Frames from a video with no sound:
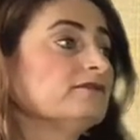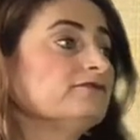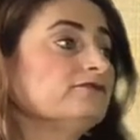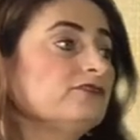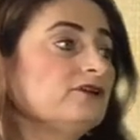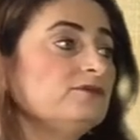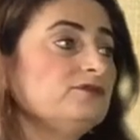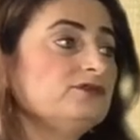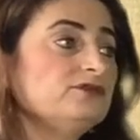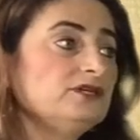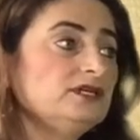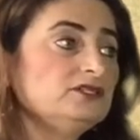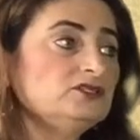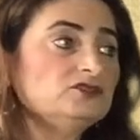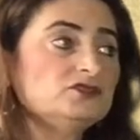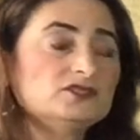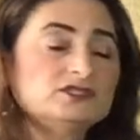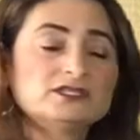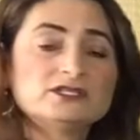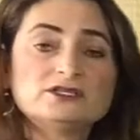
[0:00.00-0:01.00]
from 3
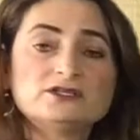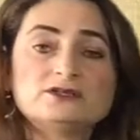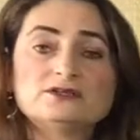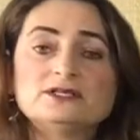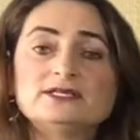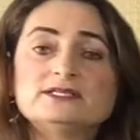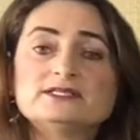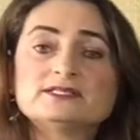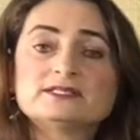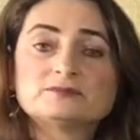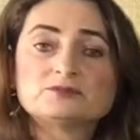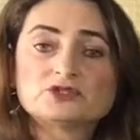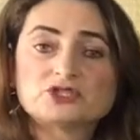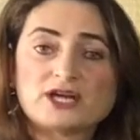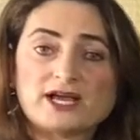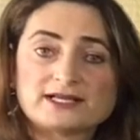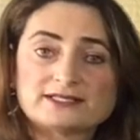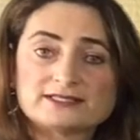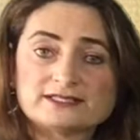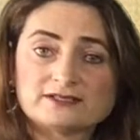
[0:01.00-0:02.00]
to 0 is
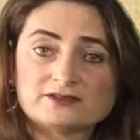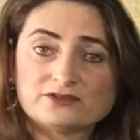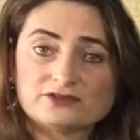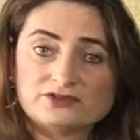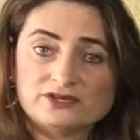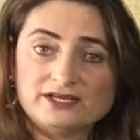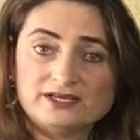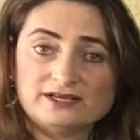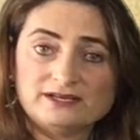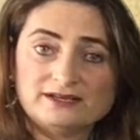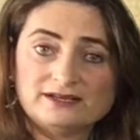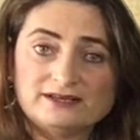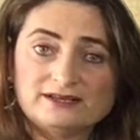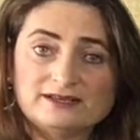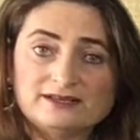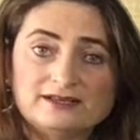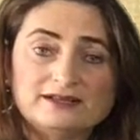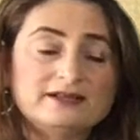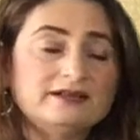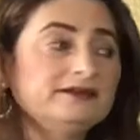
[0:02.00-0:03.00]
subtracting 3.
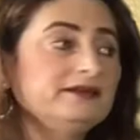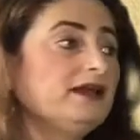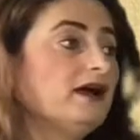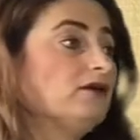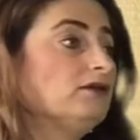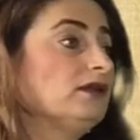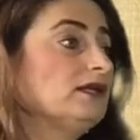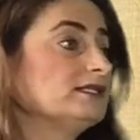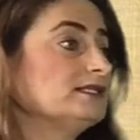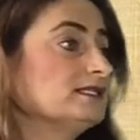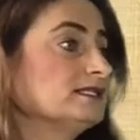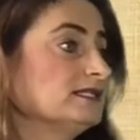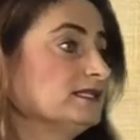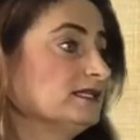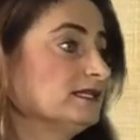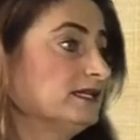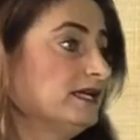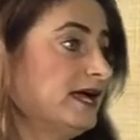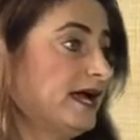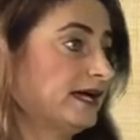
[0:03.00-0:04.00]
Now let's see
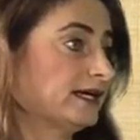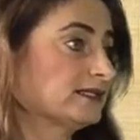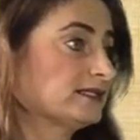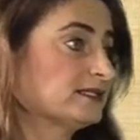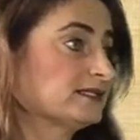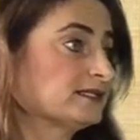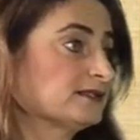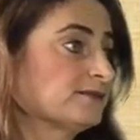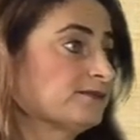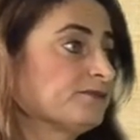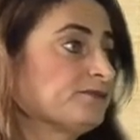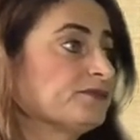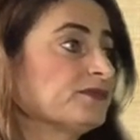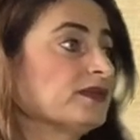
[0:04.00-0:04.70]
the x.